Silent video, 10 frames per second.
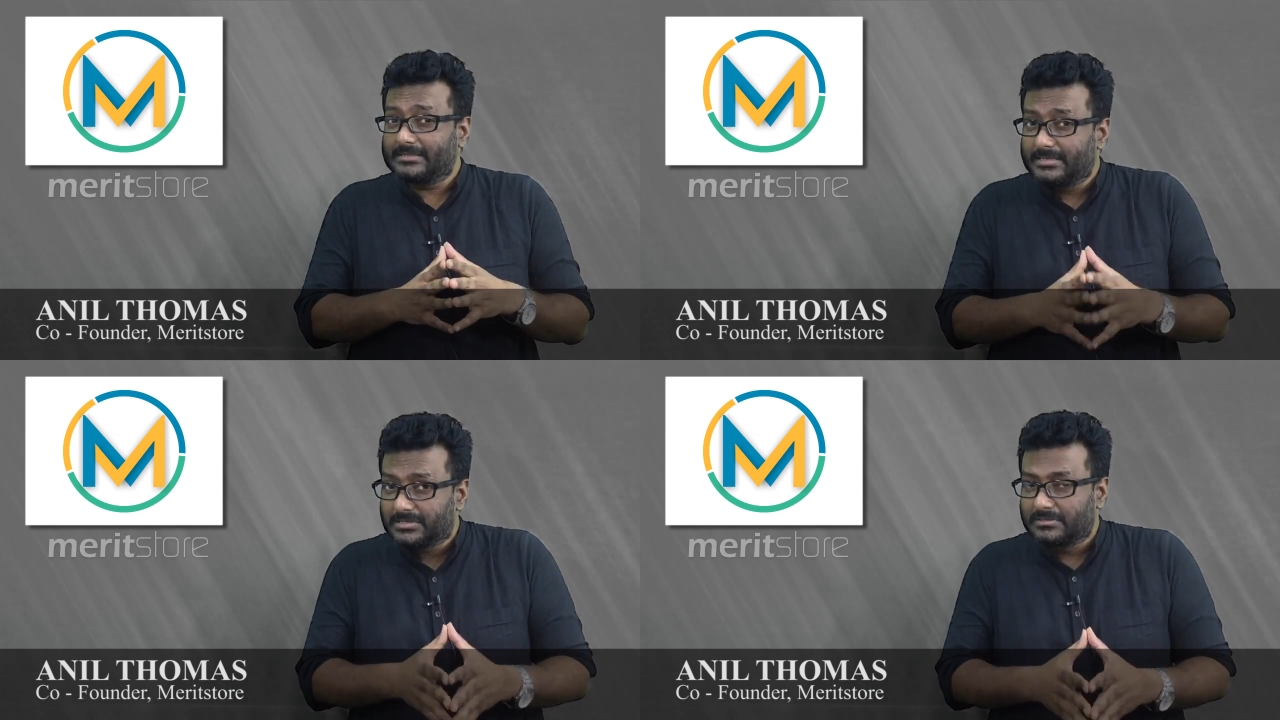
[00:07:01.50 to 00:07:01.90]

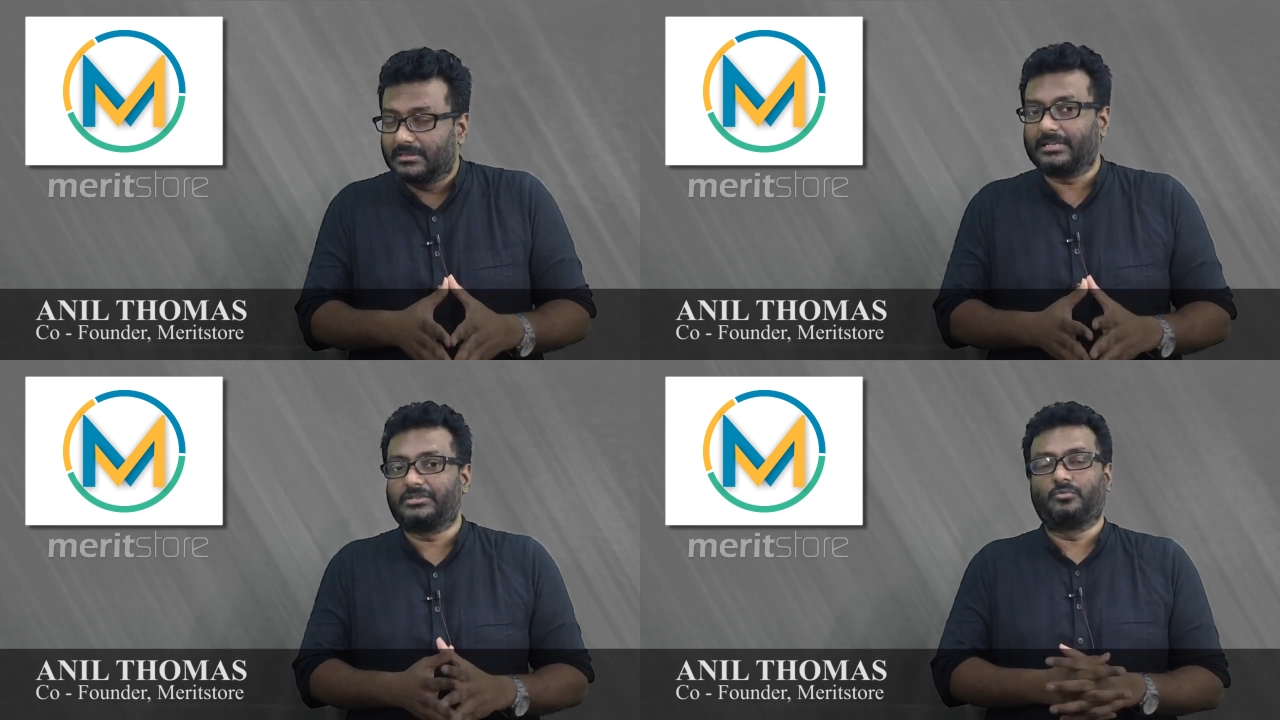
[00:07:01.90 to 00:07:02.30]

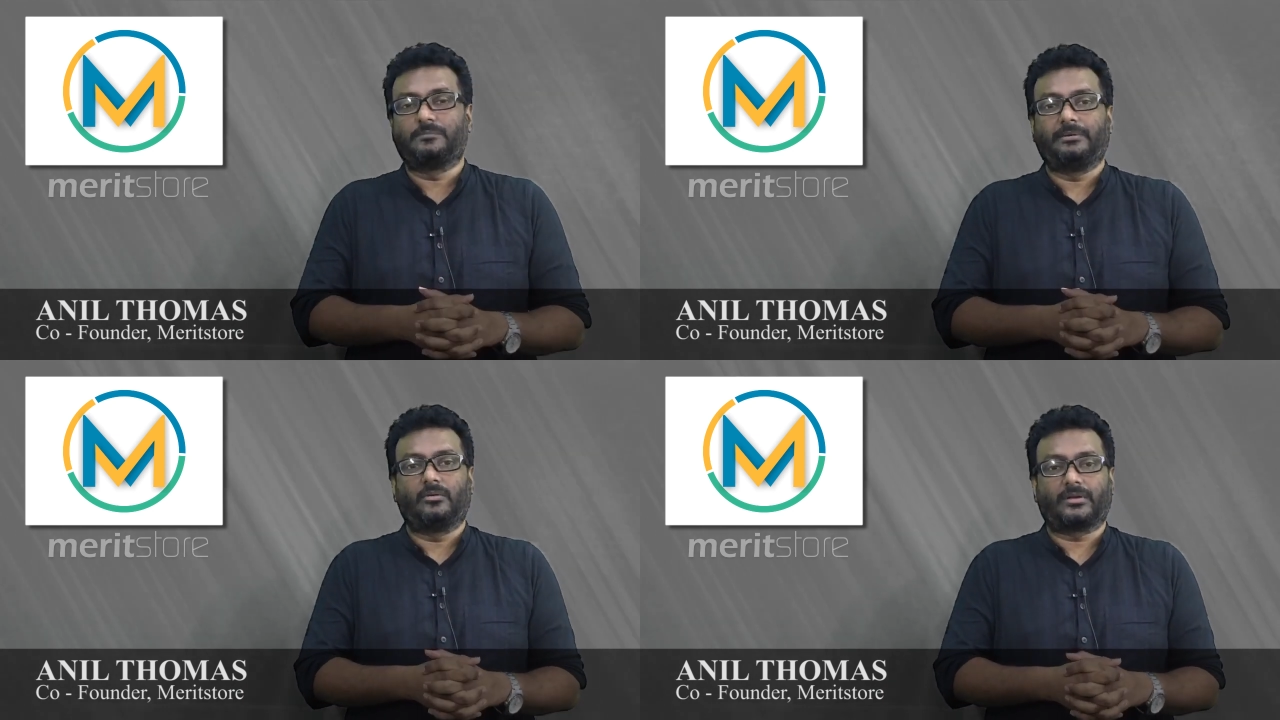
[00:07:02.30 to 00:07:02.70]
additional that you
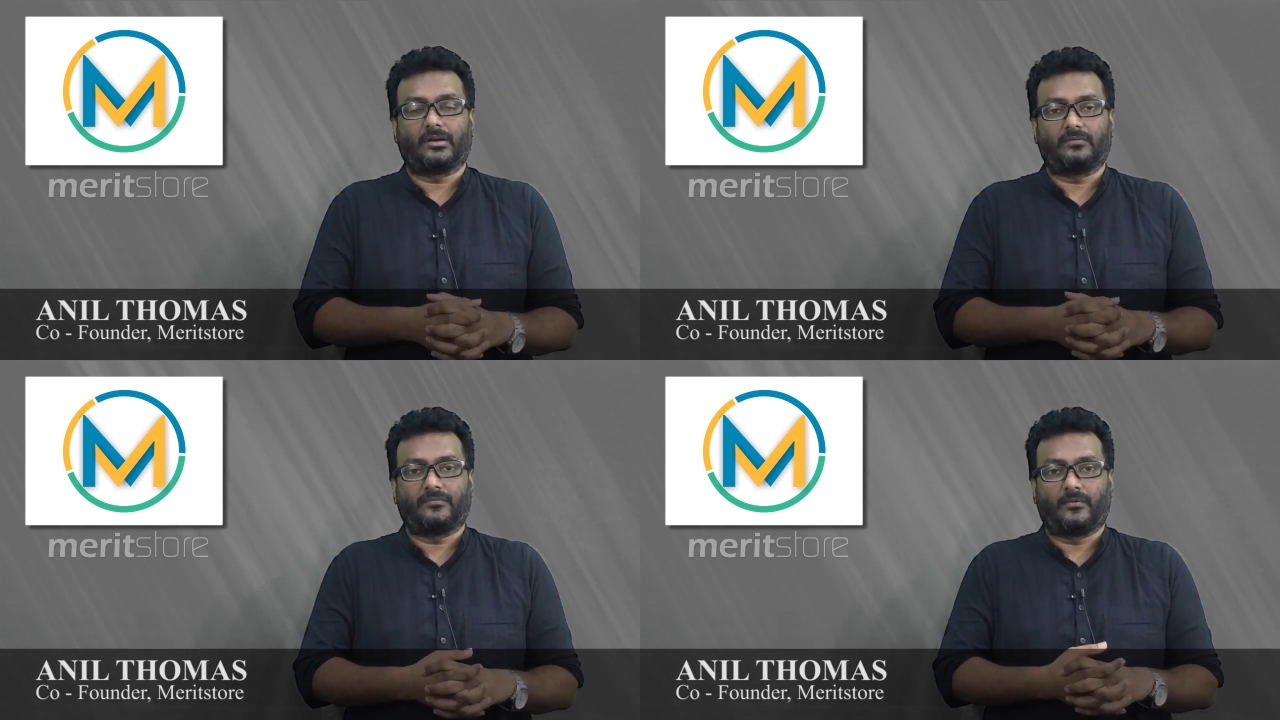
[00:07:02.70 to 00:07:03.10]
would be looking
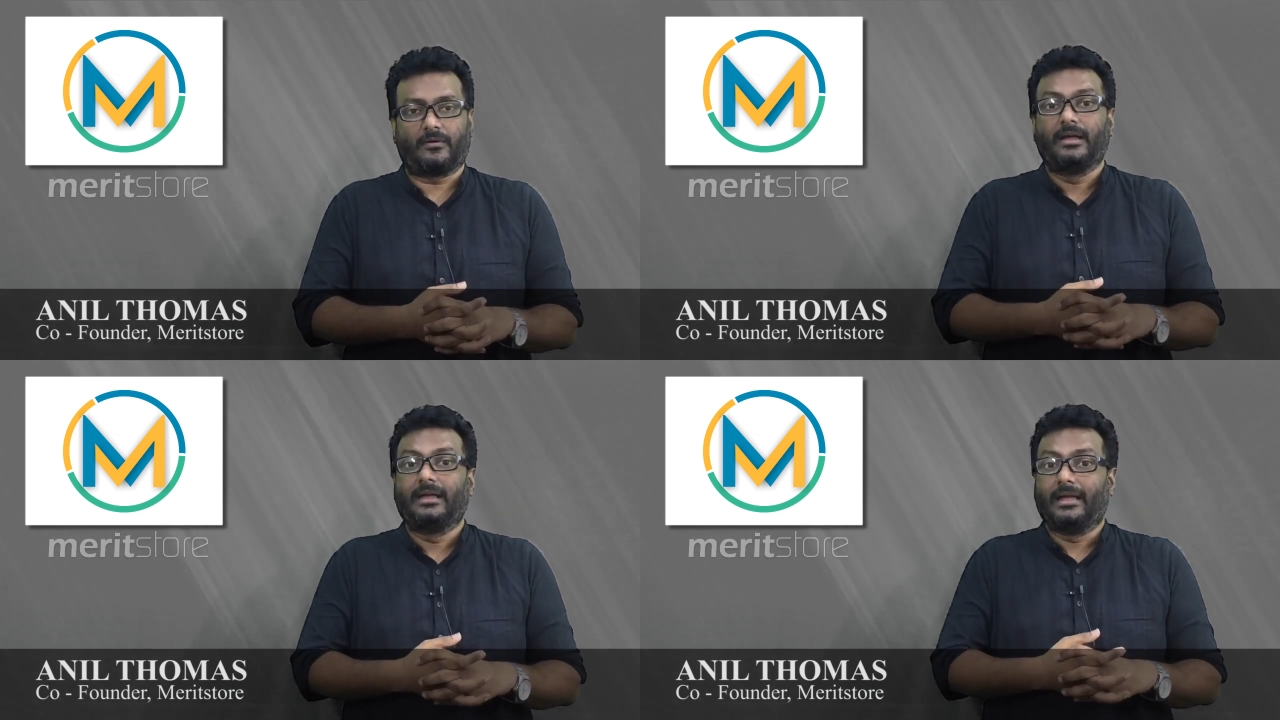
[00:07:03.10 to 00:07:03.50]
out
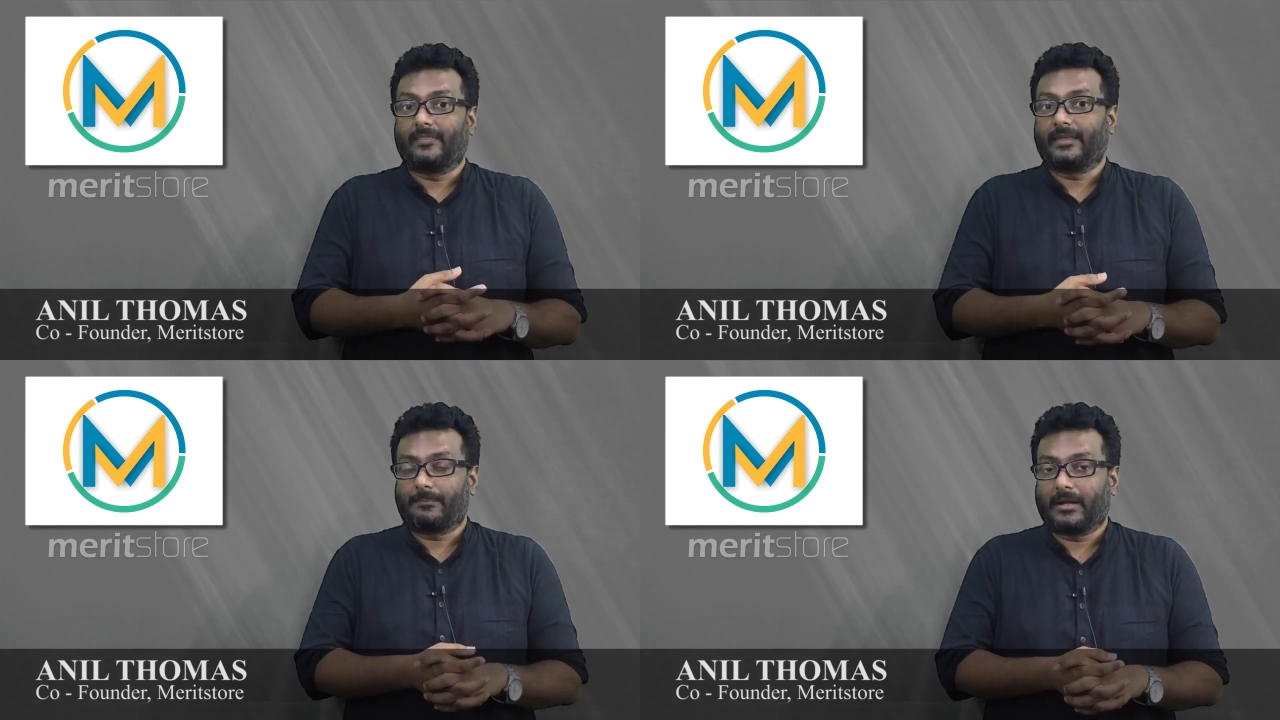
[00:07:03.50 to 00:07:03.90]
for
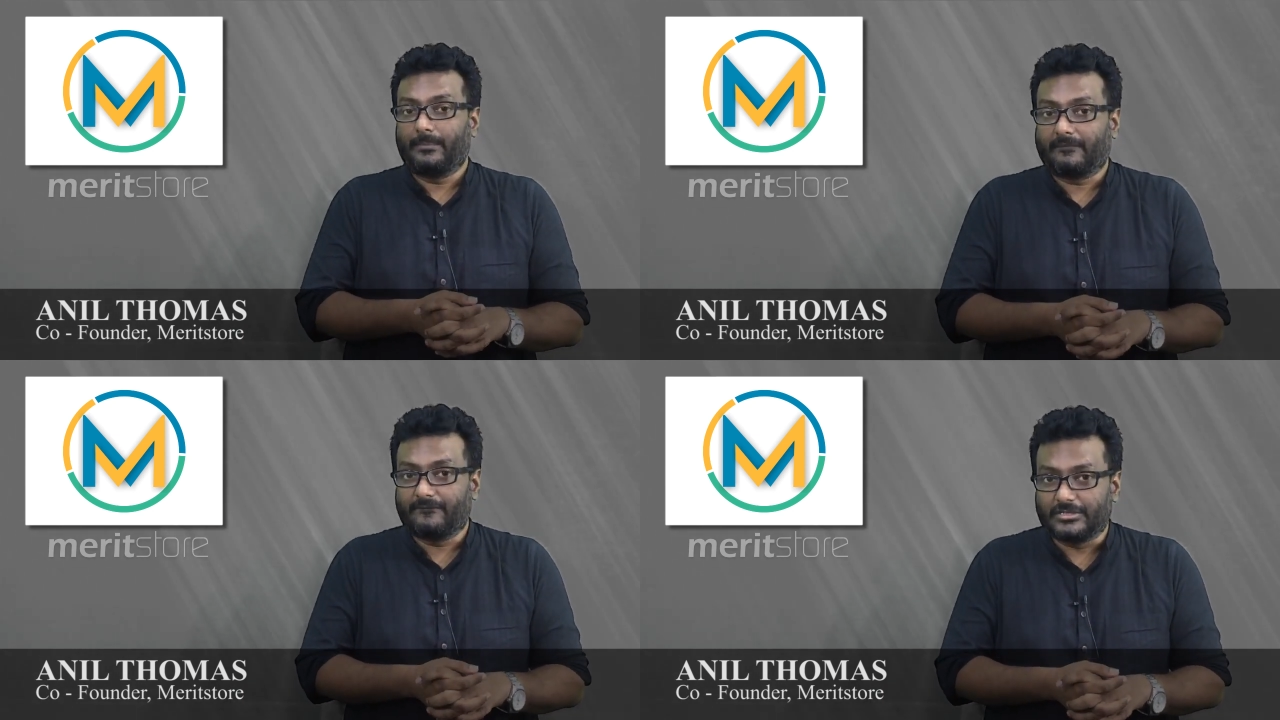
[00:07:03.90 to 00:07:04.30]
in the
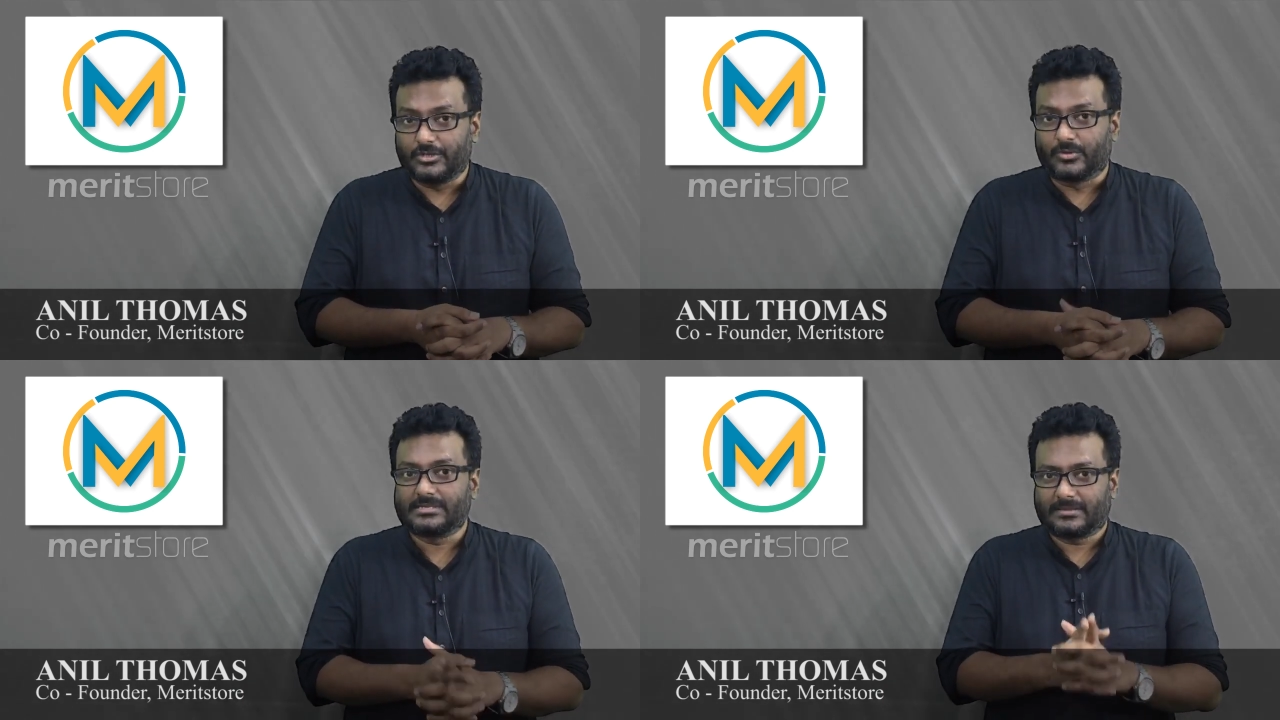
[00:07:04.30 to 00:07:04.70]
upcoming
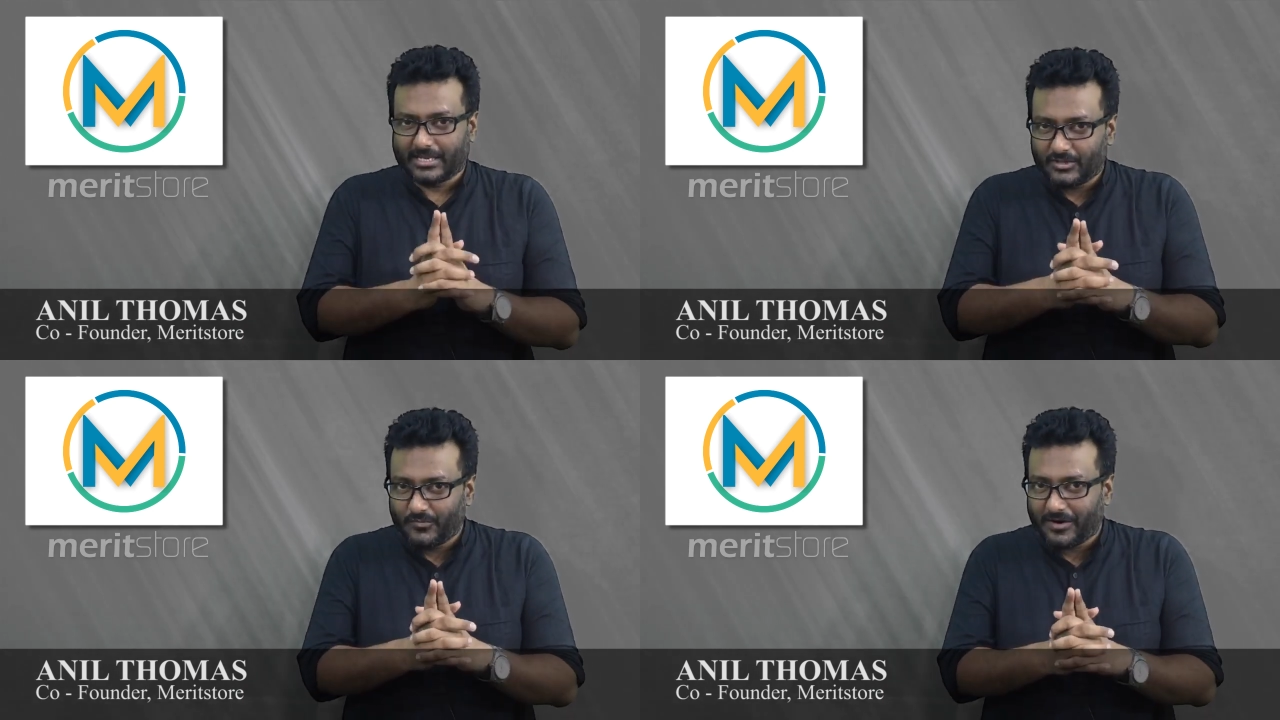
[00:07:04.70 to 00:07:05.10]
videos.
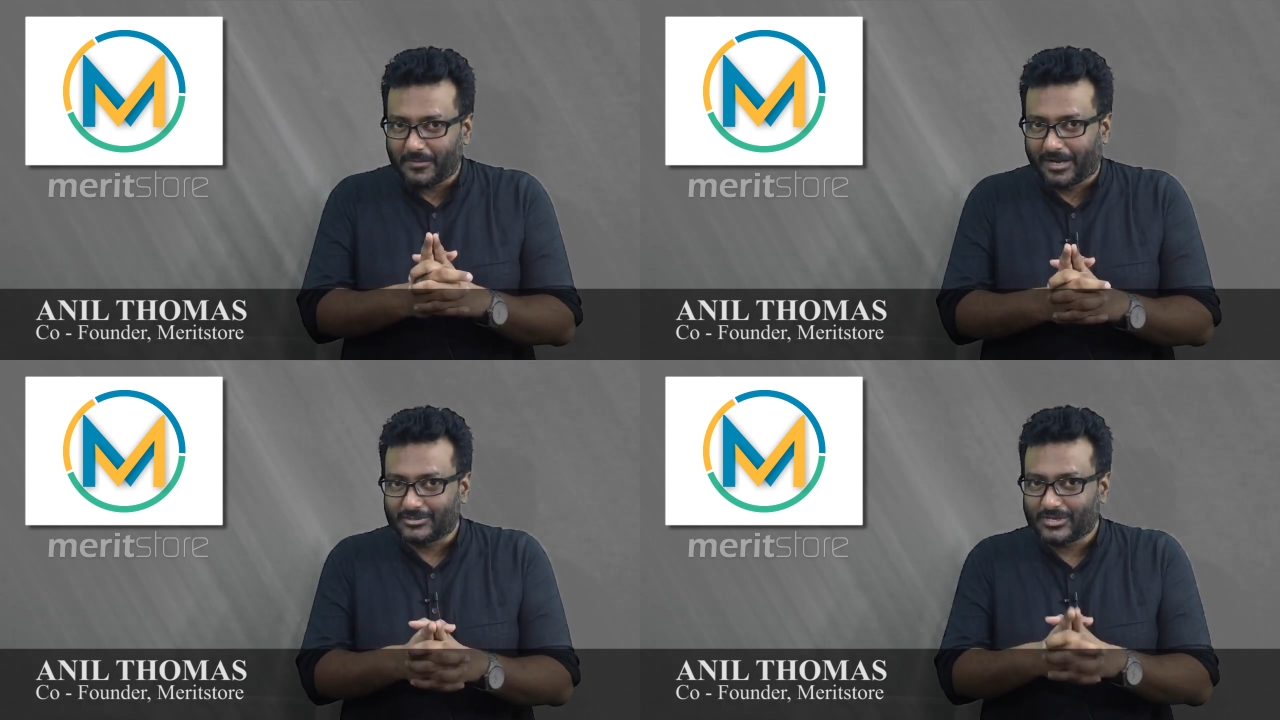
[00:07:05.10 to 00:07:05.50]
Thank you very
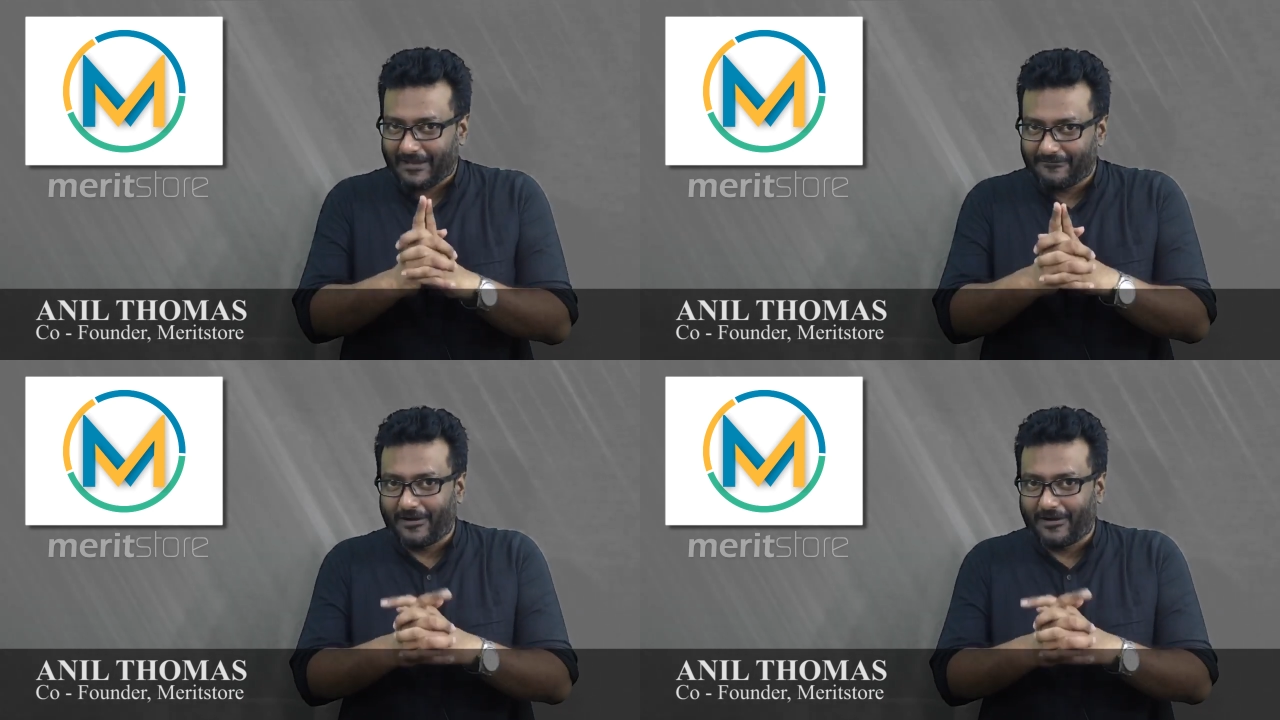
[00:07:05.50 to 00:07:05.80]
much. Have